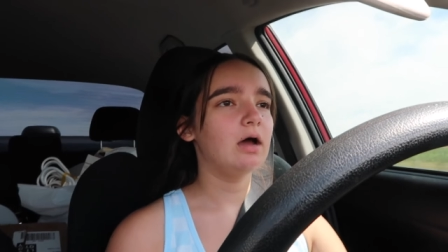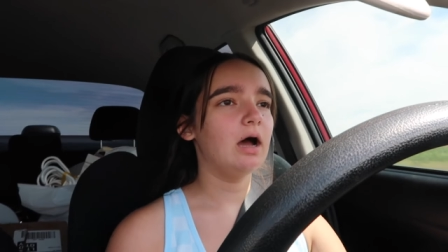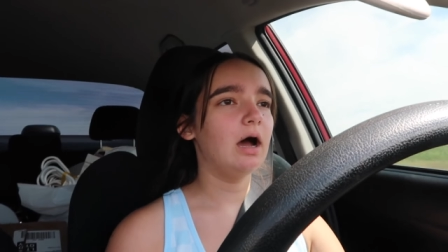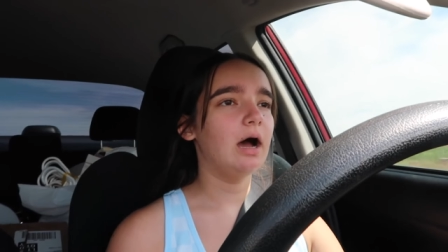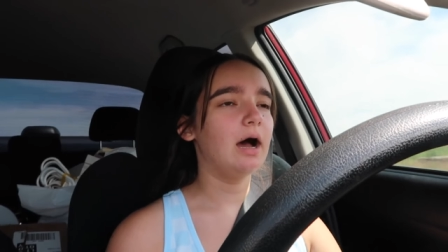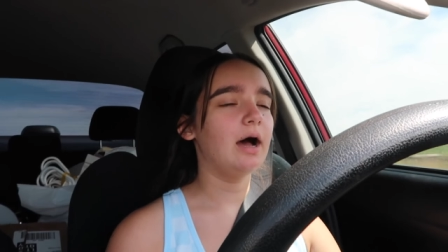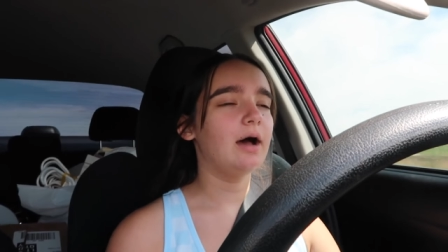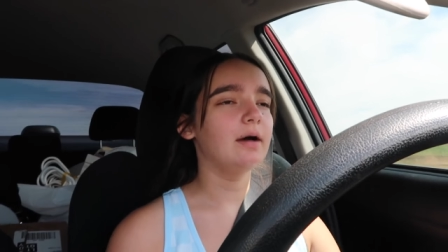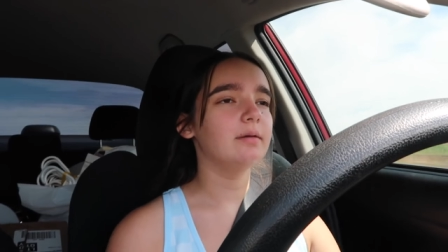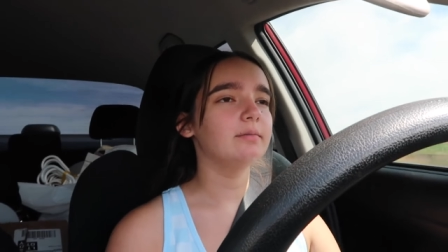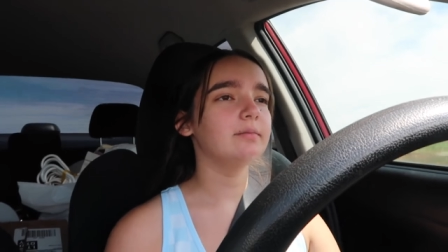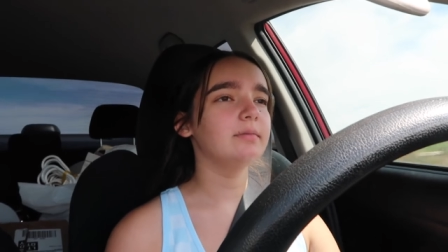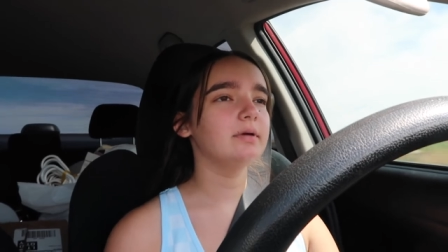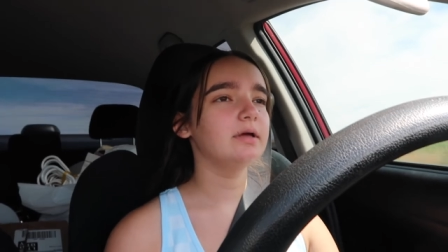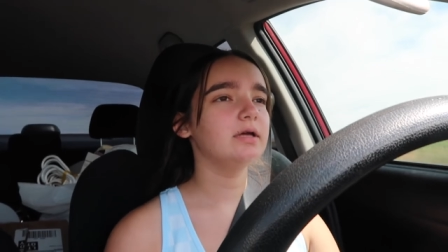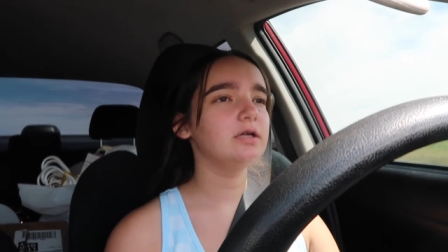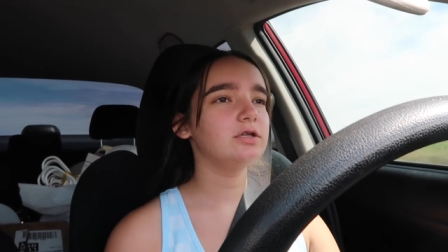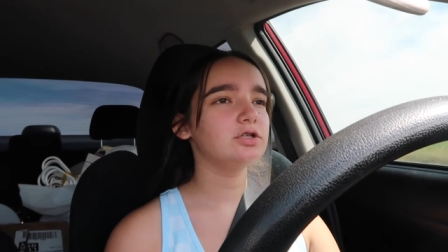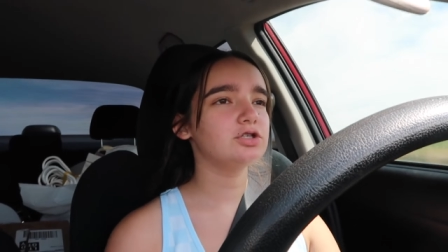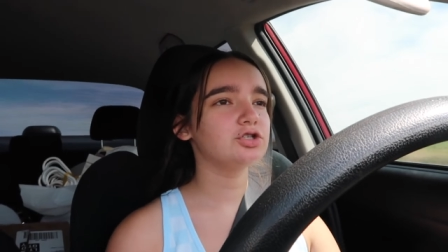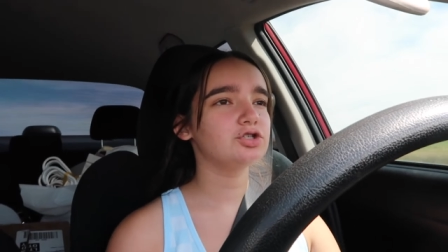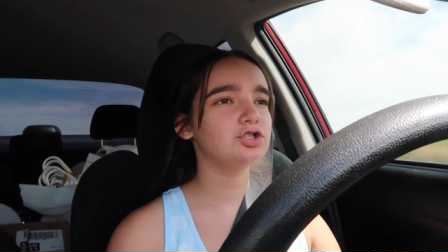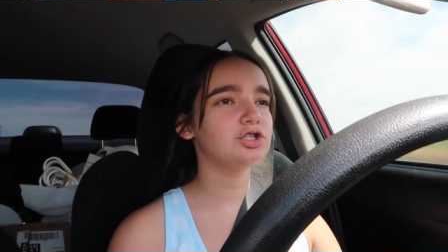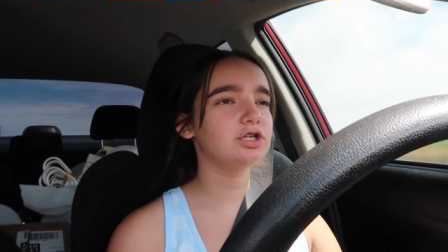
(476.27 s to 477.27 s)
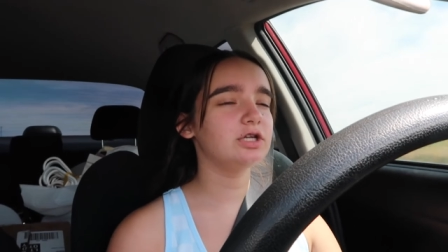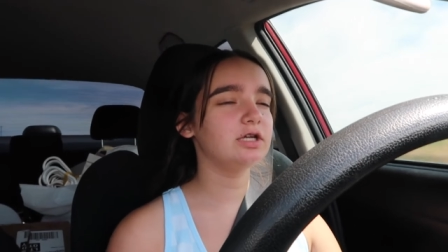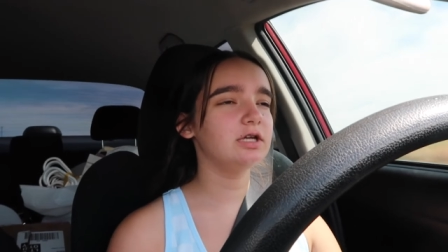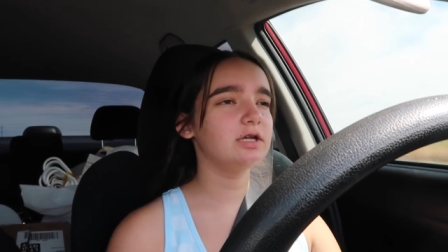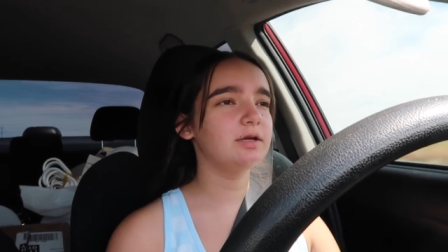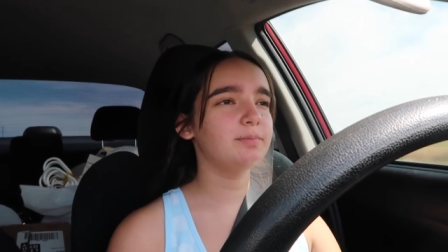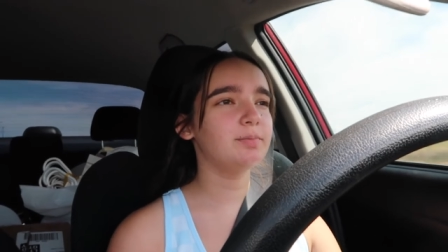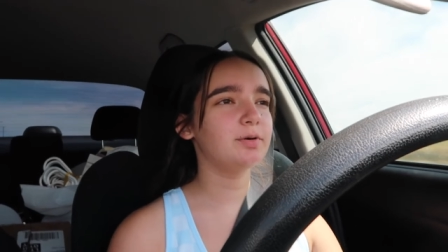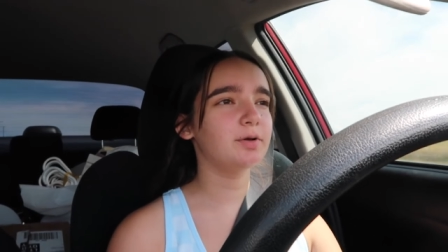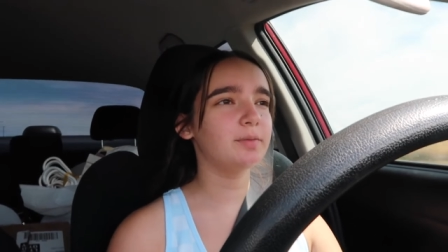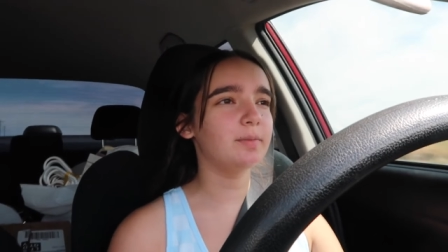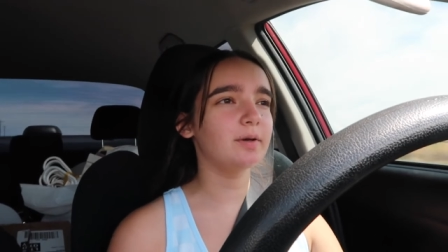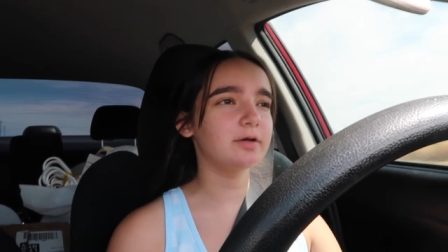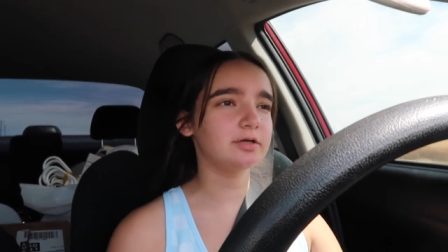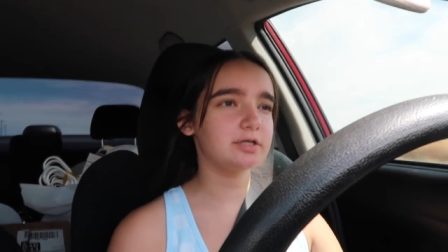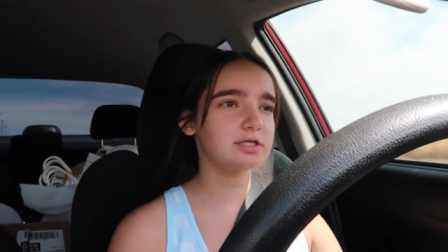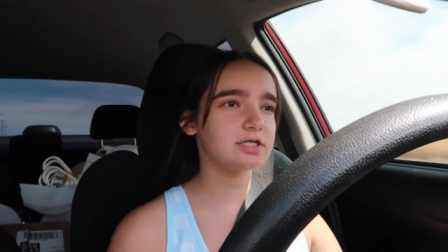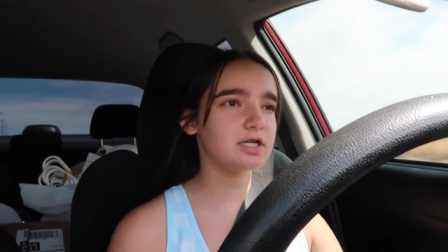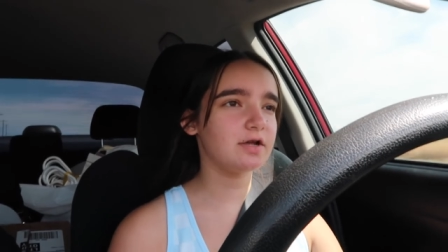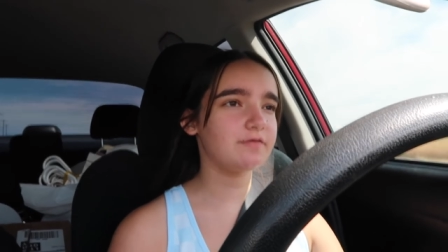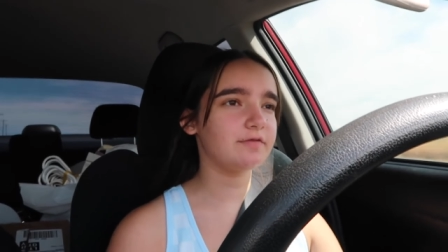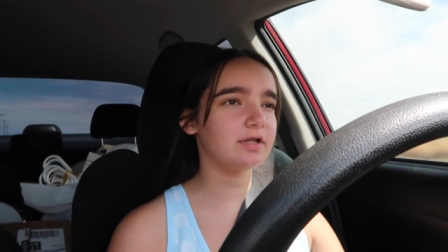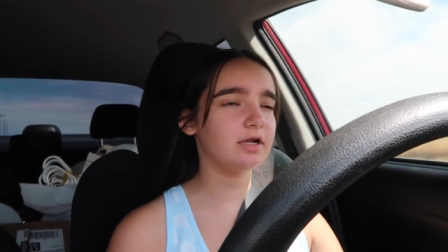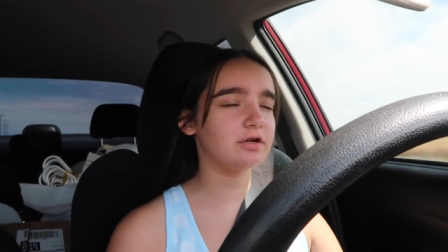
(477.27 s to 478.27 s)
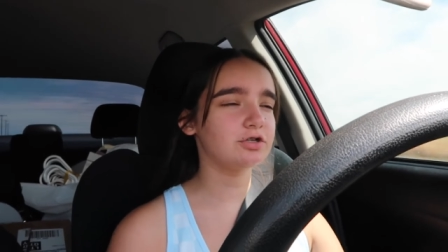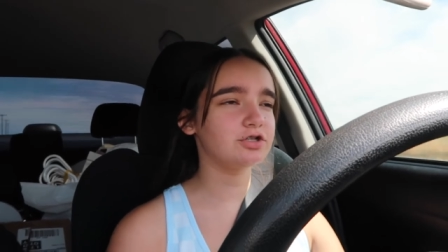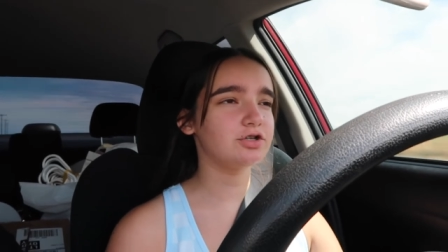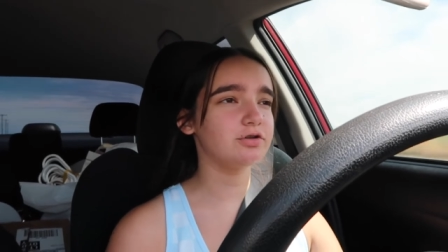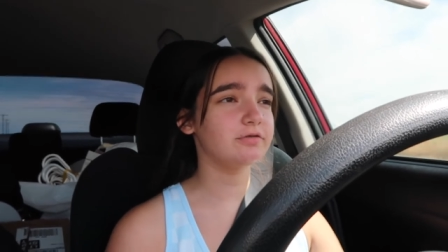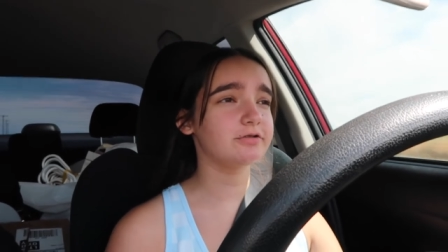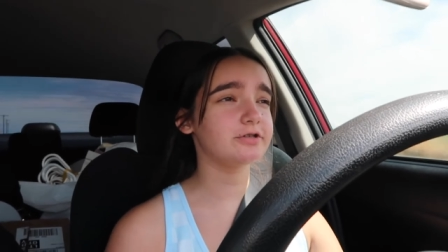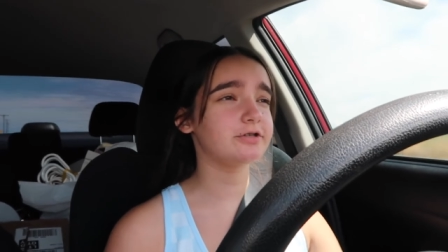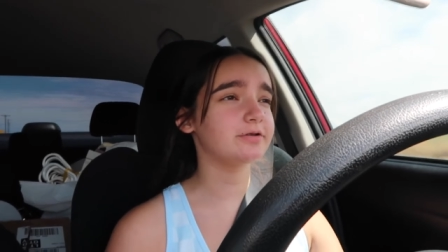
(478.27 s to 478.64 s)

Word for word: um, she put a bunch of stuff in there too,